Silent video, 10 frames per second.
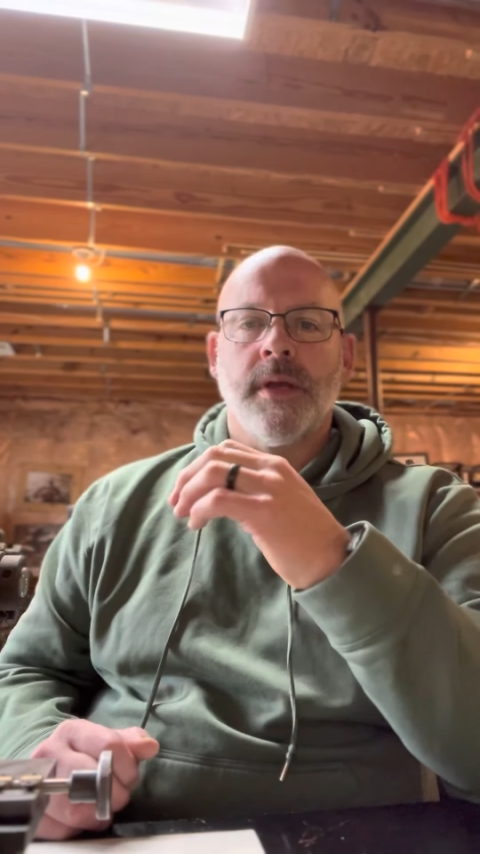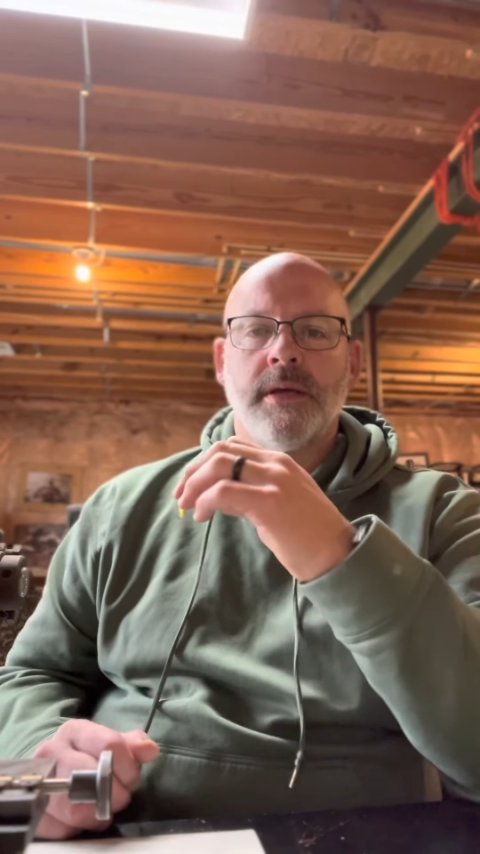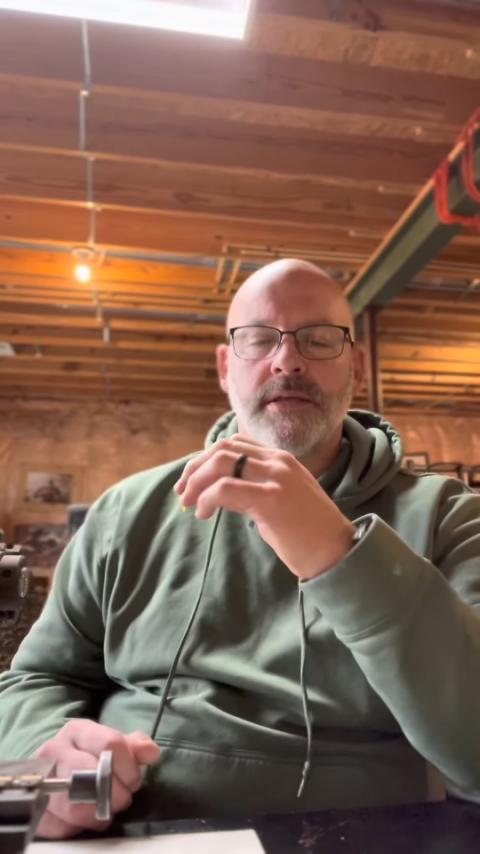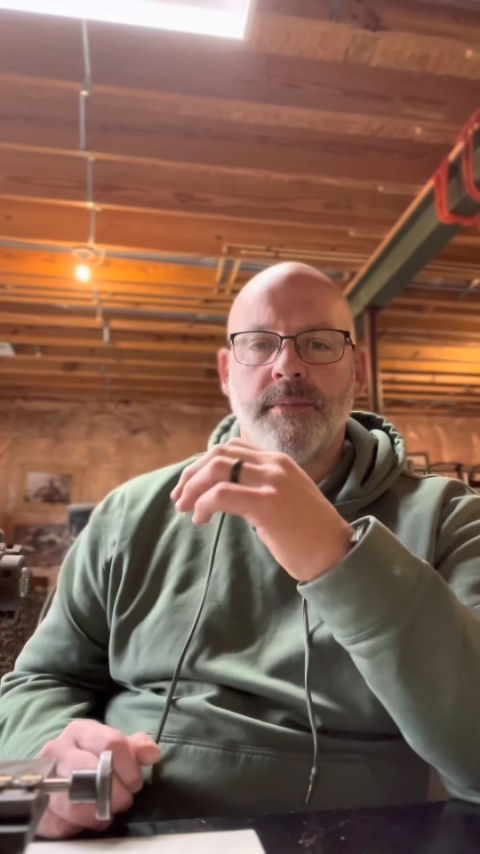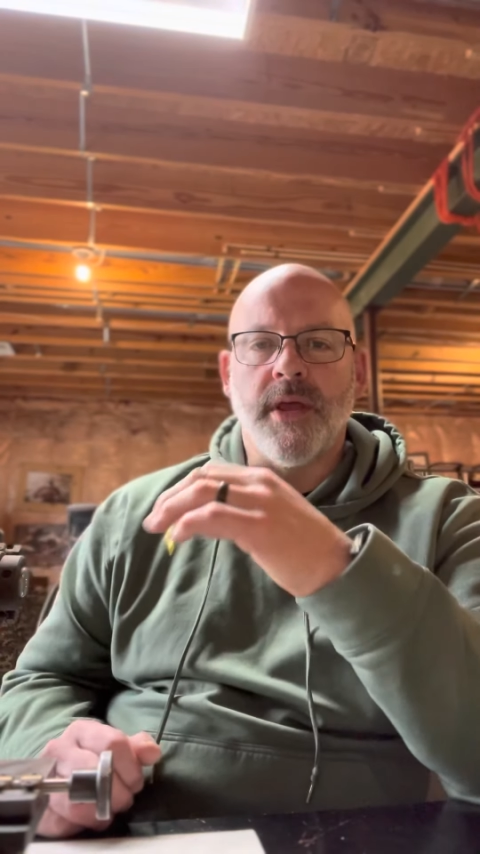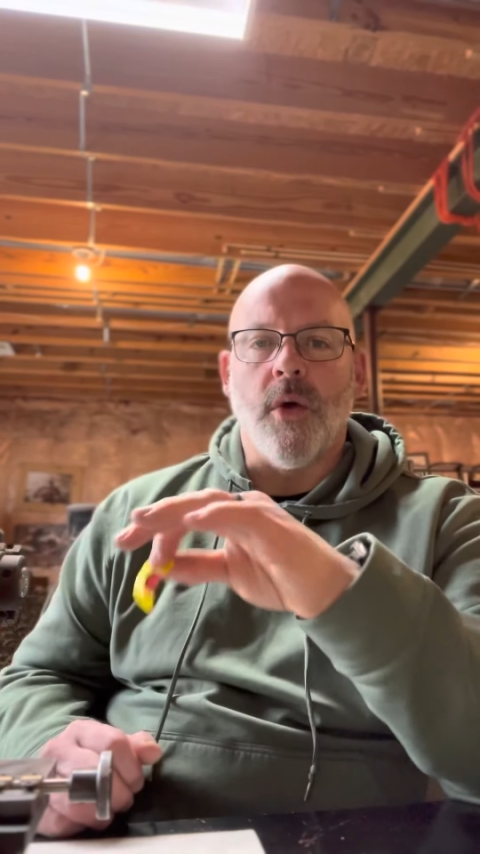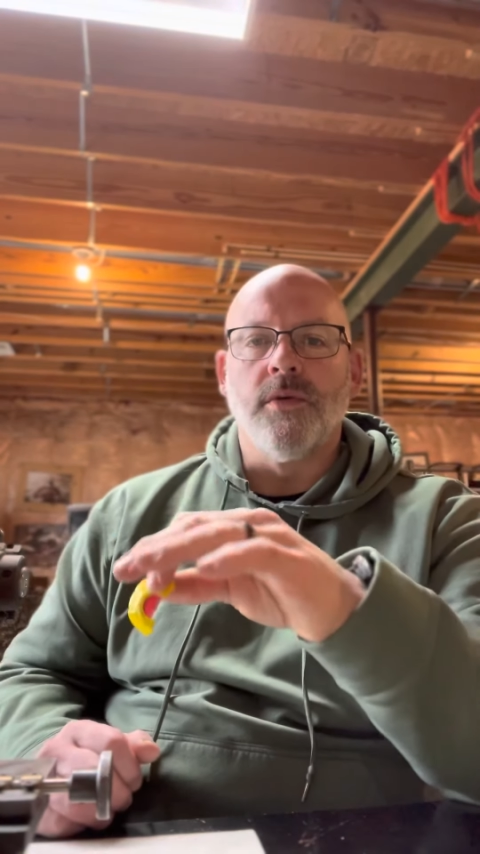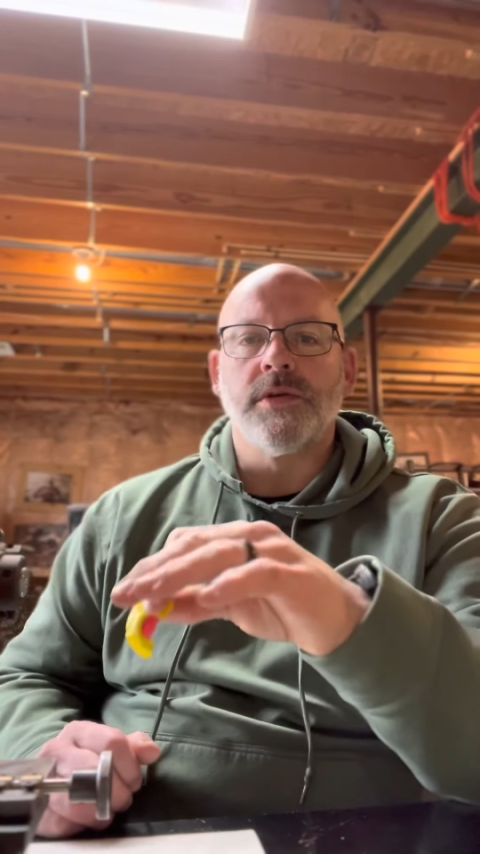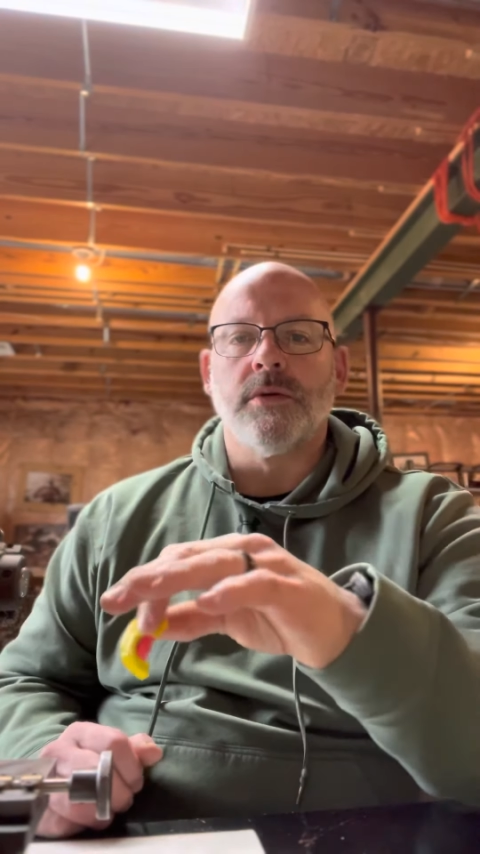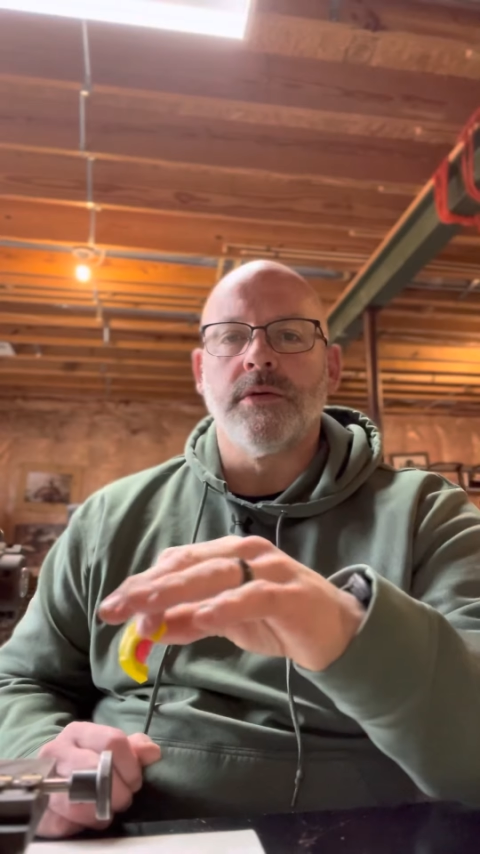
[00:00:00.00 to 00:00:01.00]
some of the
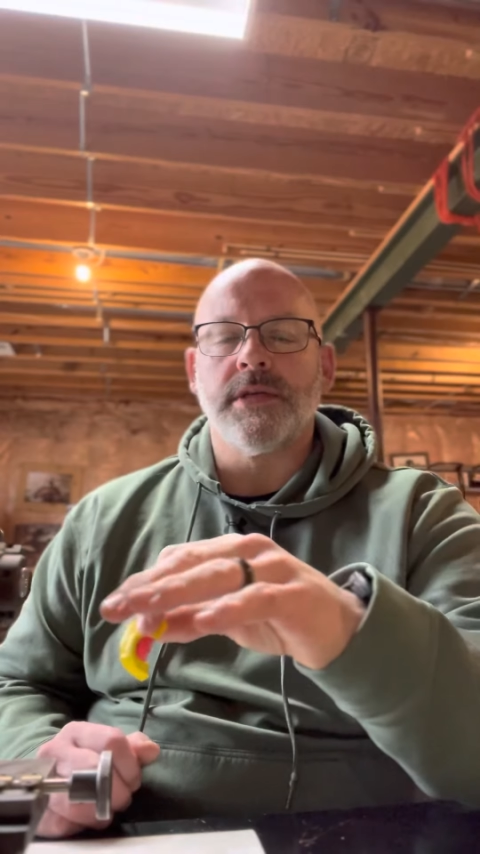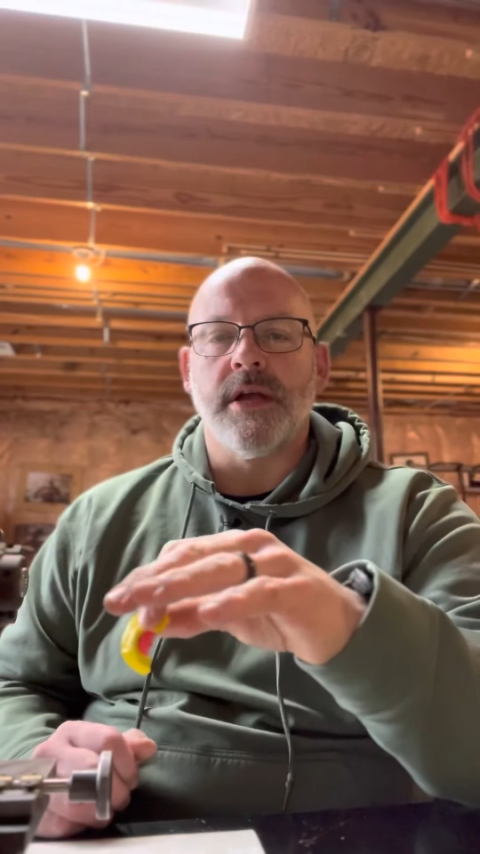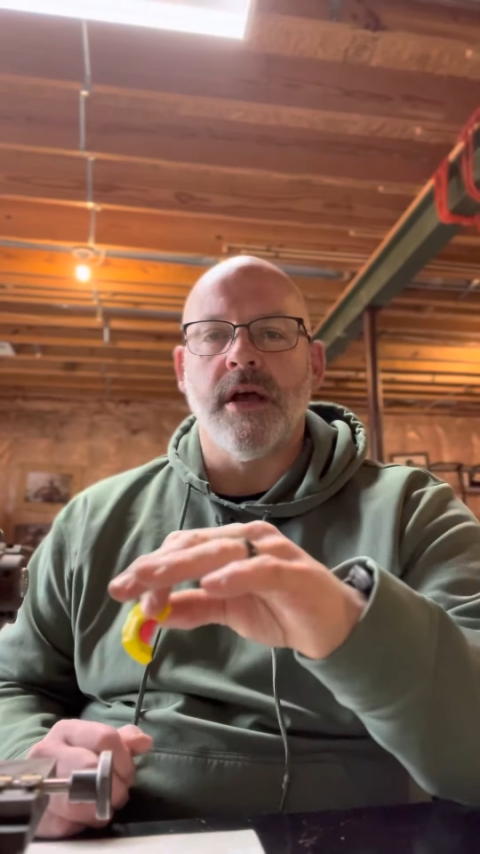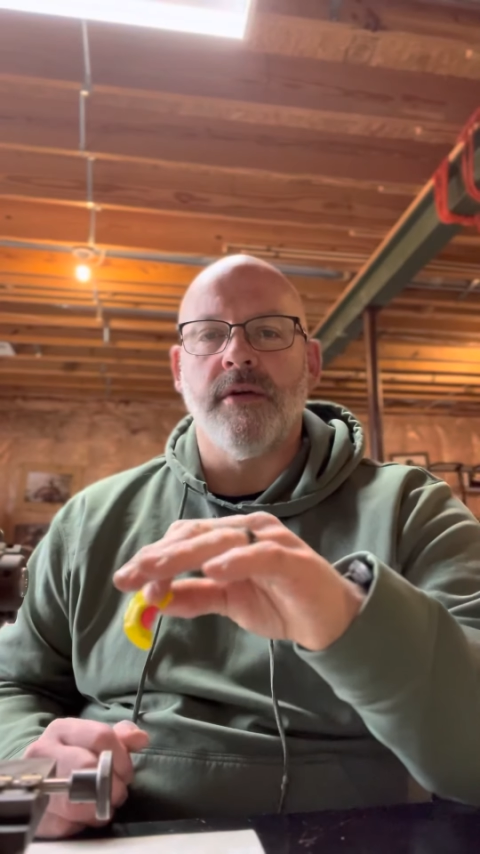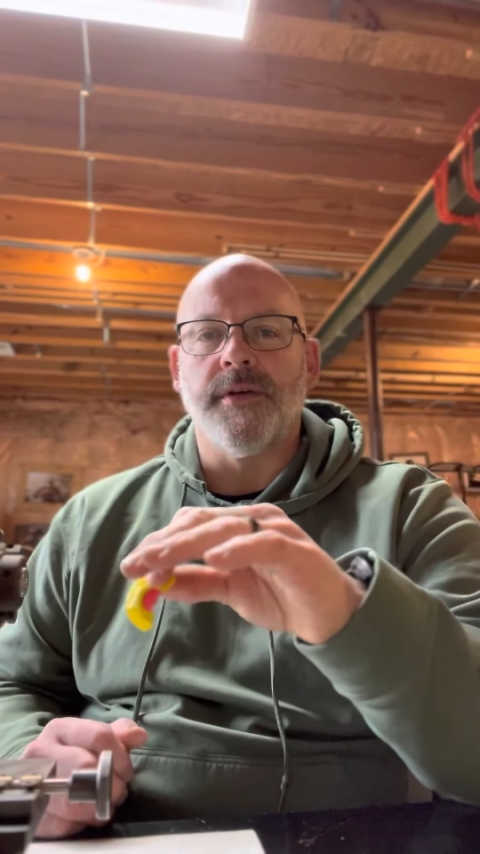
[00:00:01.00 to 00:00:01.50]
old school stuff.